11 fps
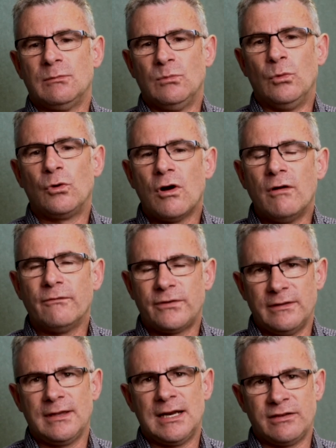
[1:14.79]
more
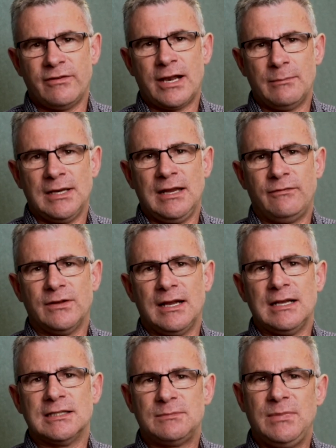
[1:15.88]
confident that our development effort
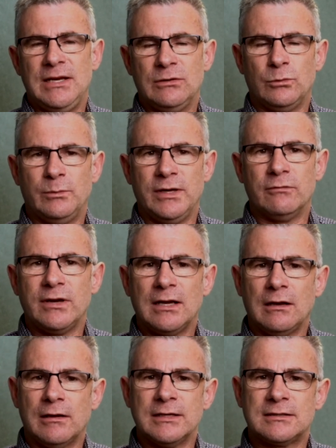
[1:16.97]
and spend will be
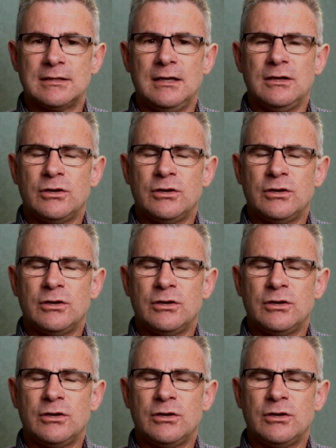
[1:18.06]
realised,